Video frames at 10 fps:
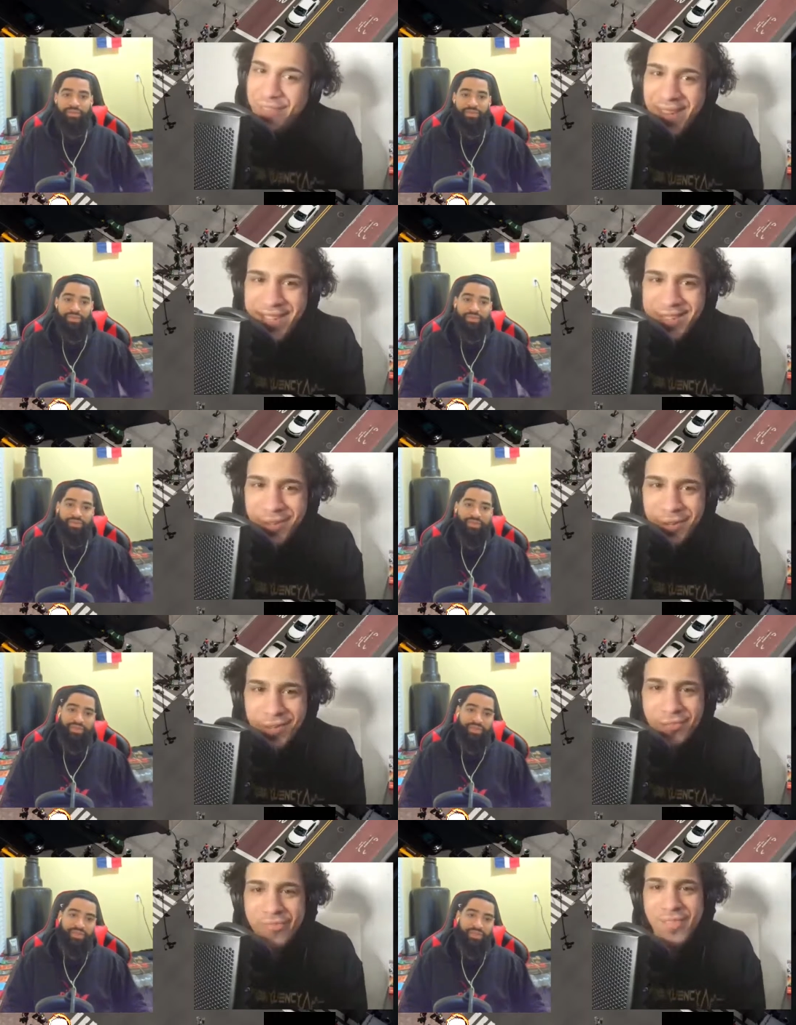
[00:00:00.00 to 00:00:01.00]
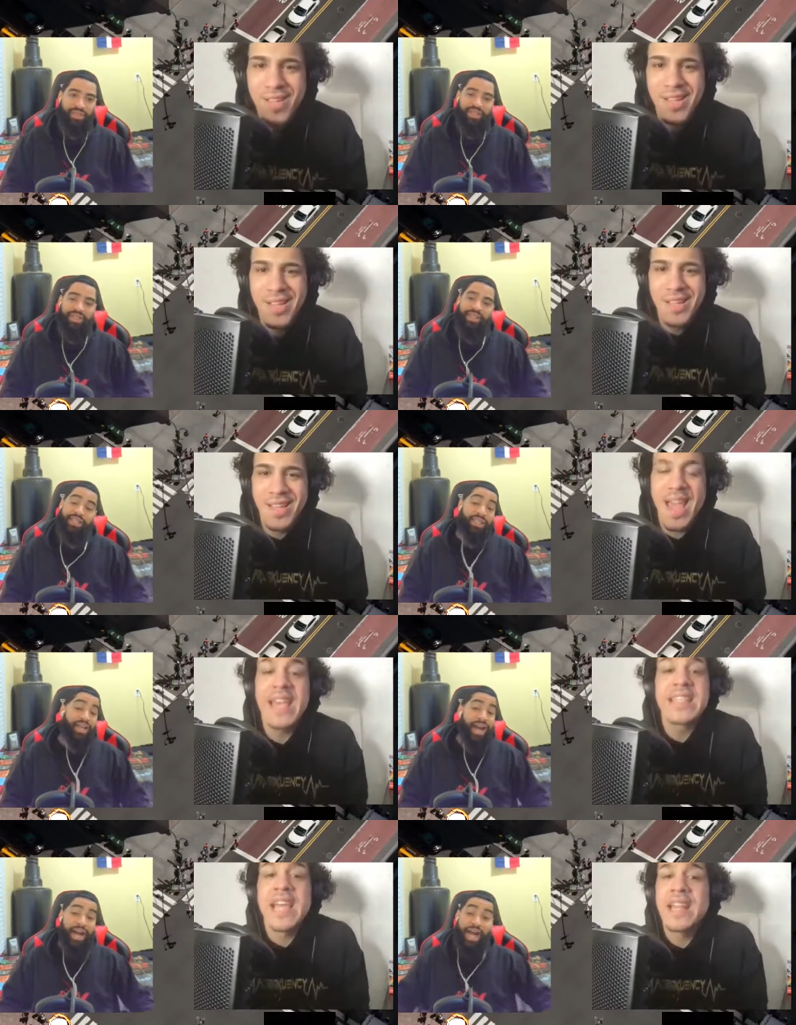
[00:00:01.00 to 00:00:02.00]
Speaker 1: the face off.
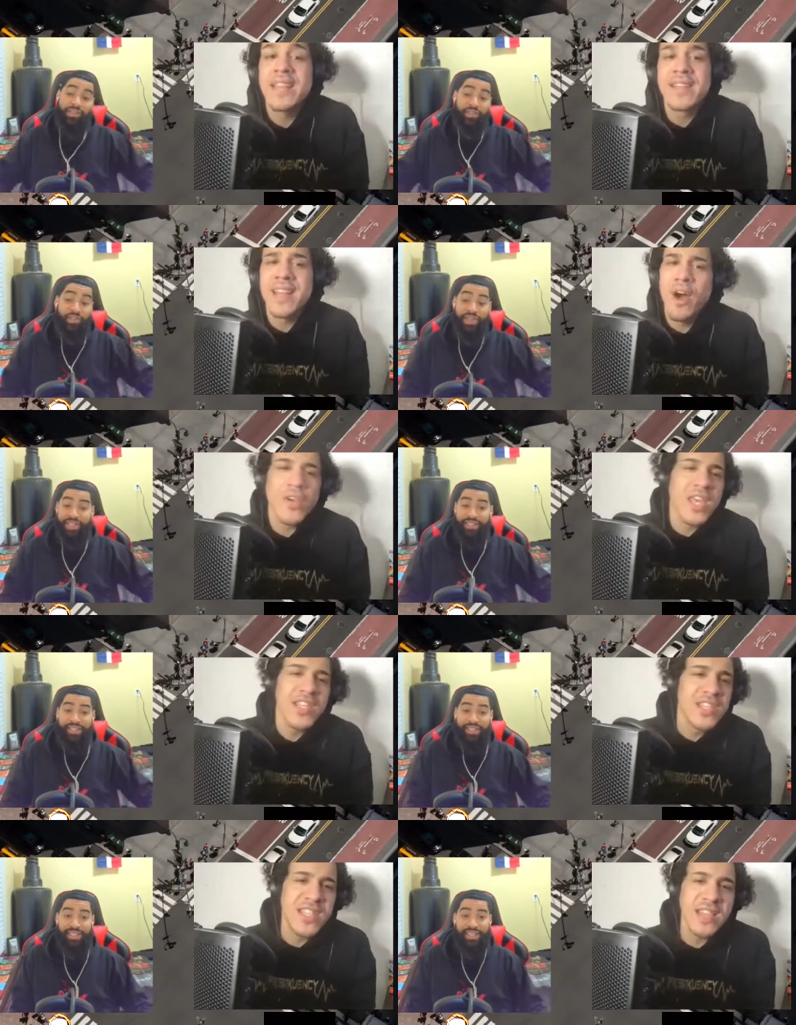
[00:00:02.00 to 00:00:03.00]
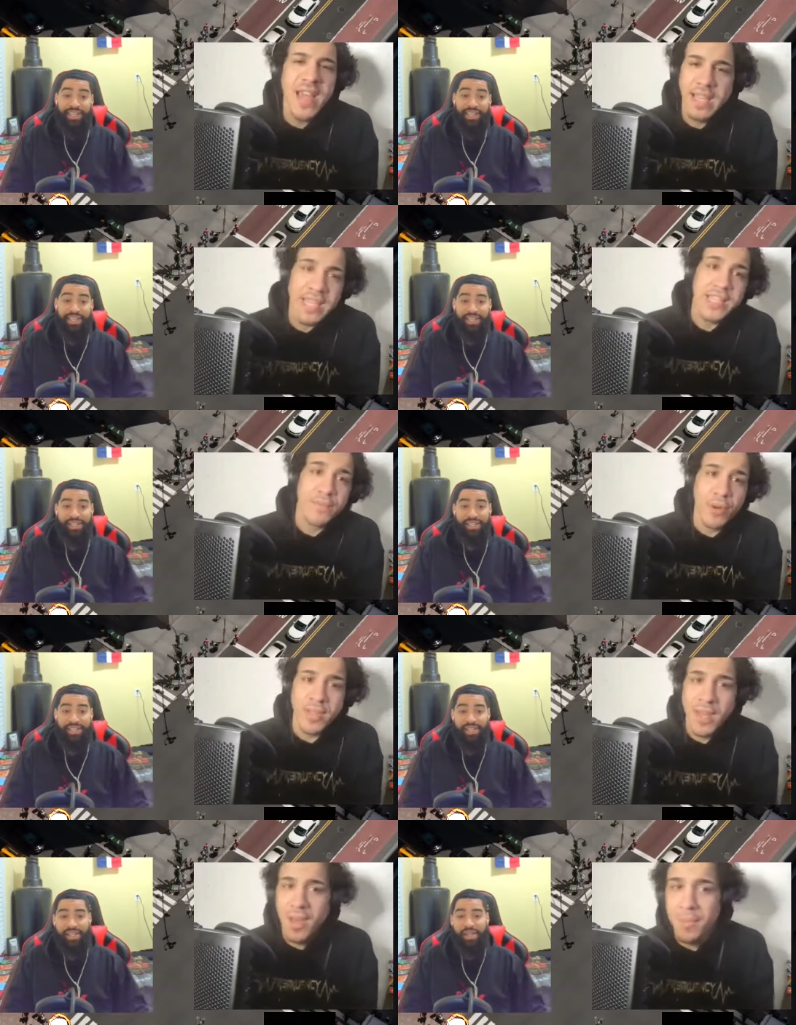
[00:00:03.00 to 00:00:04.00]
And he's That's telling crazy. us like, oh, Geechi said that. Geechi
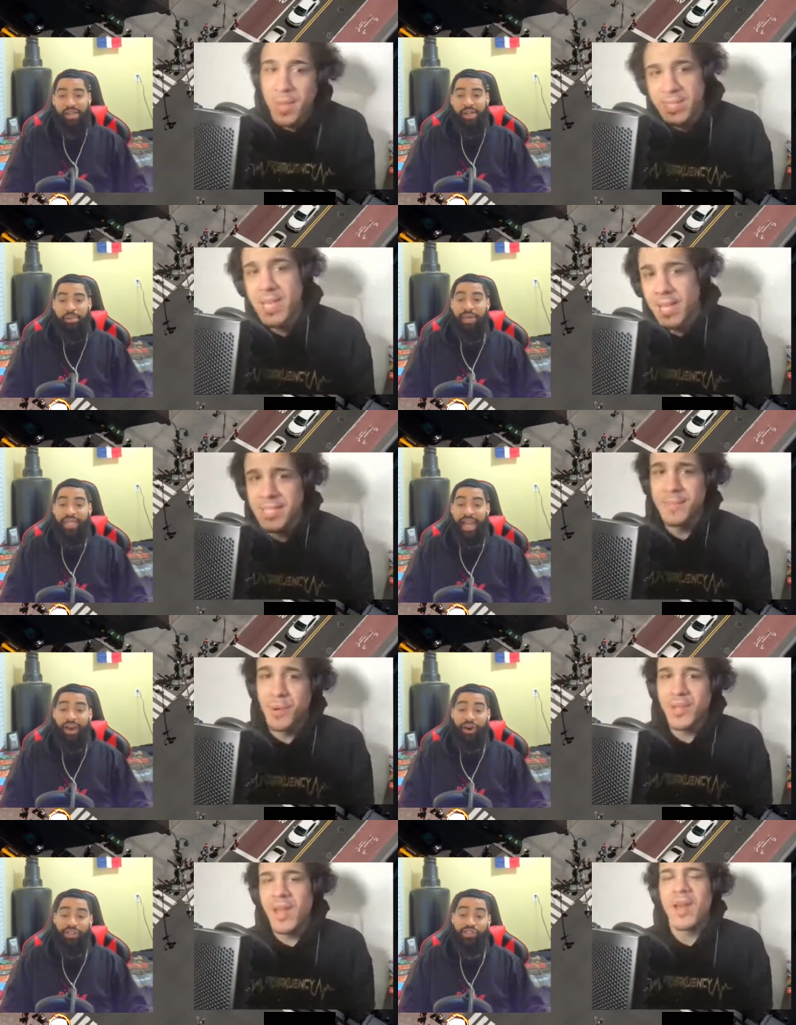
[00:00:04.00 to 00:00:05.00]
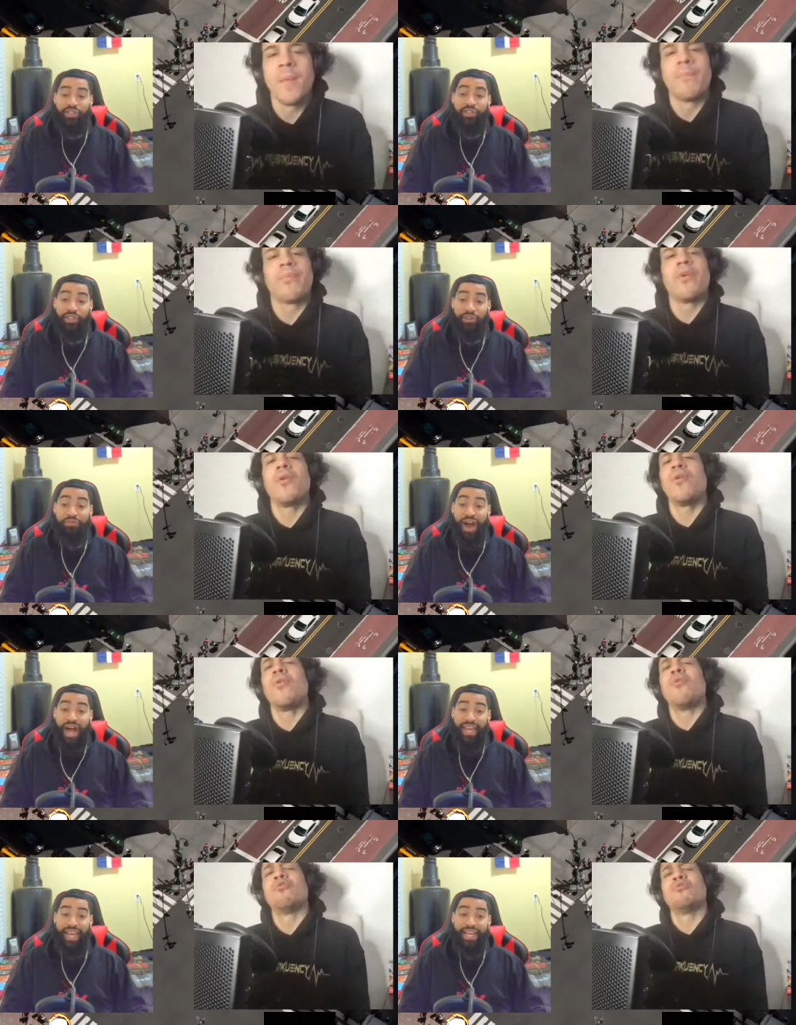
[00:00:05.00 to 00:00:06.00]
brought that up. But Geechi that also Sir
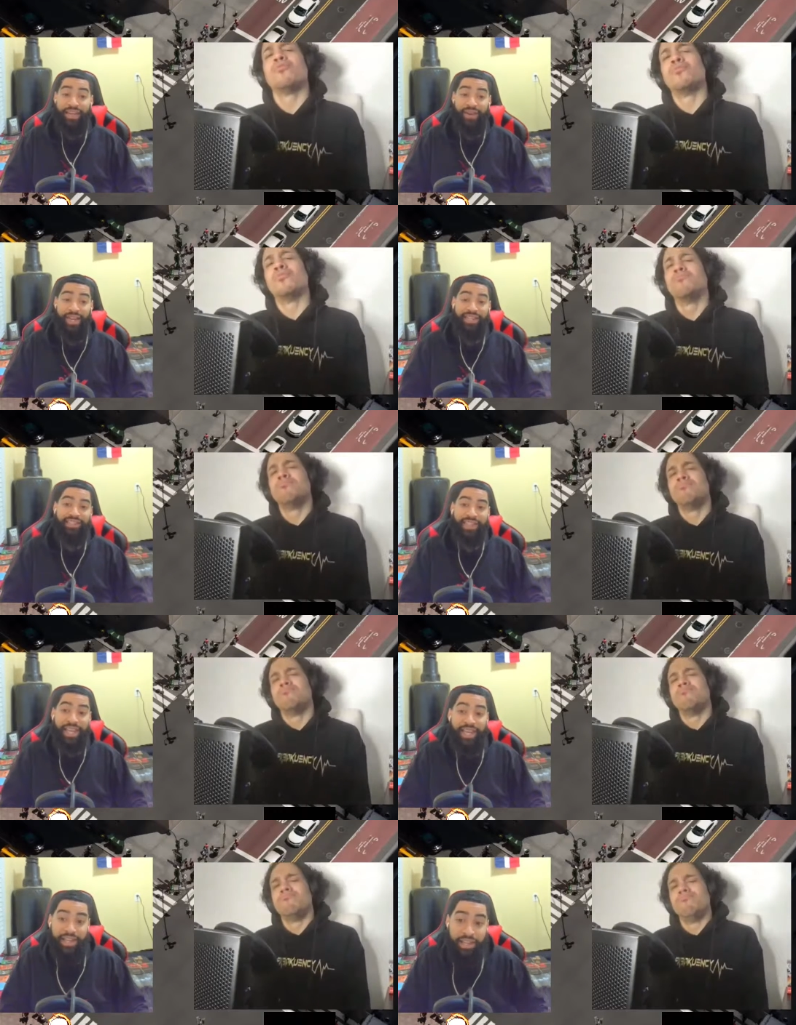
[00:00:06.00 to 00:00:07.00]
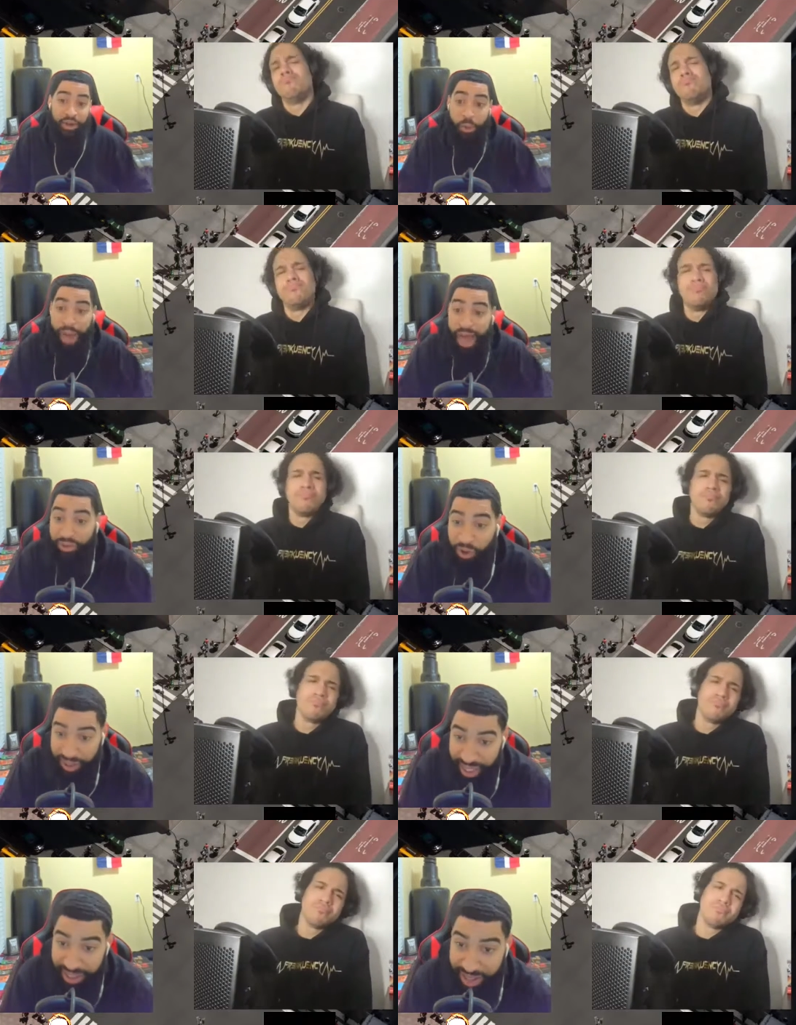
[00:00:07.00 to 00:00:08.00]
Speaker 2: violated when he's saying, oh, Math gonna
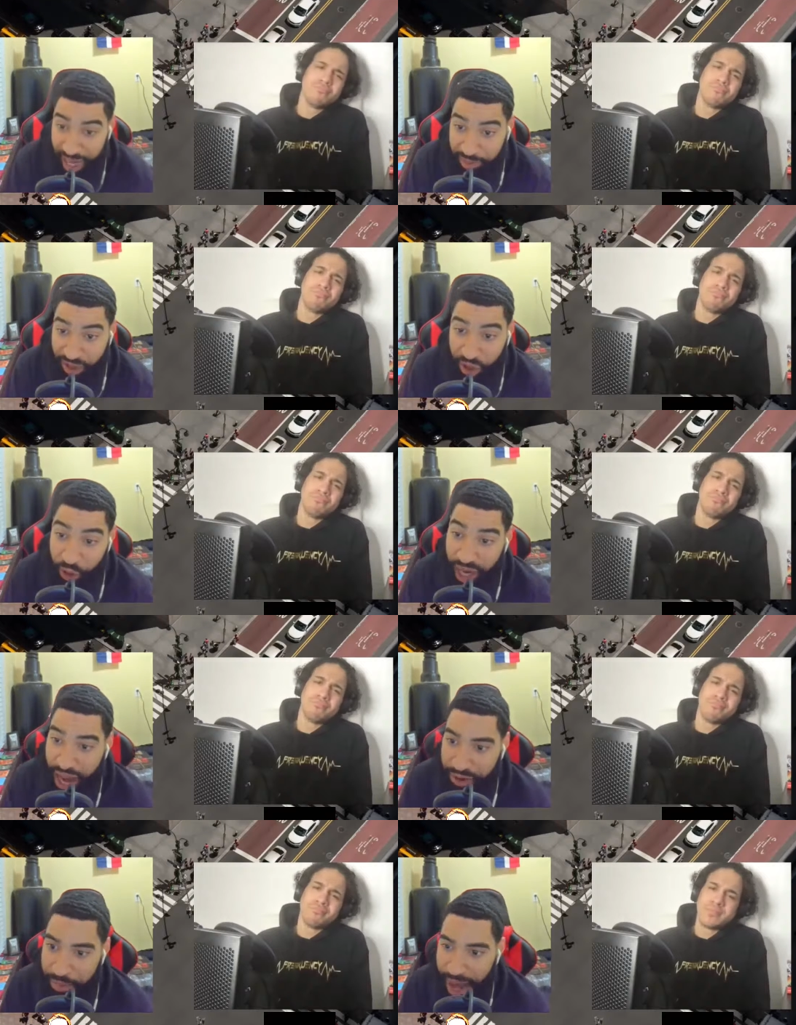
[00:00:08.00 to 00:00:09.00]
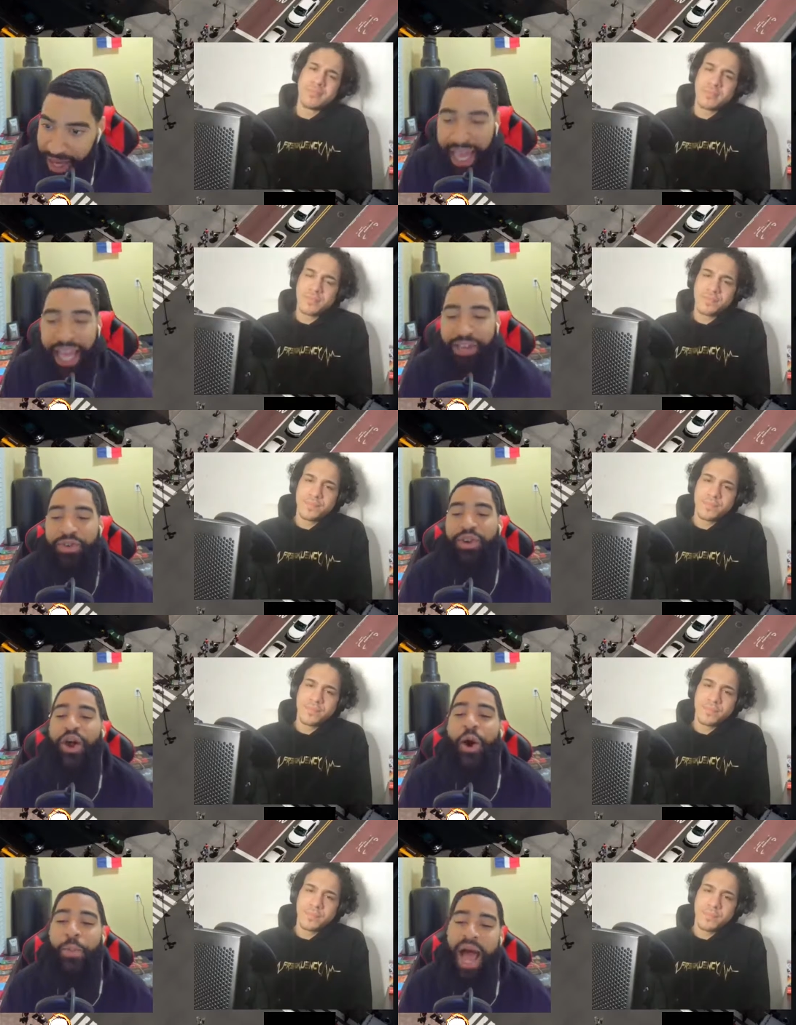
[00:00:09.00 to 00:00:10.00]
take time to shoot at everybody, and you
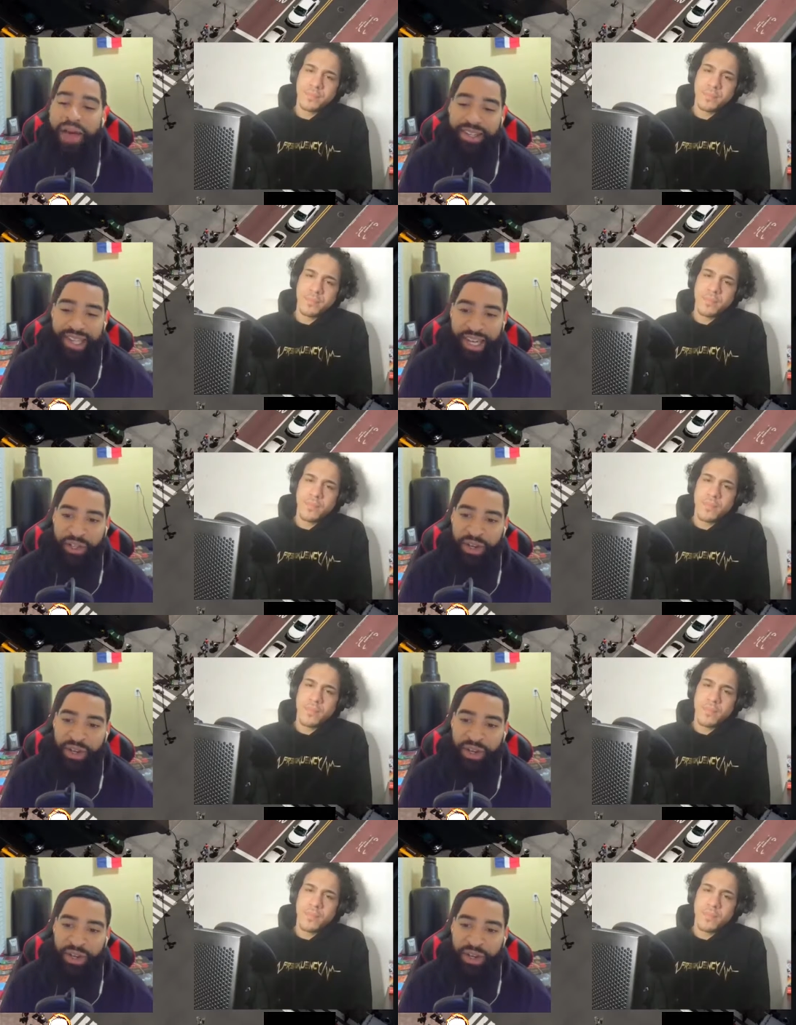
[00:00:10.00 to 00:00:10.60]
know Math is gonna do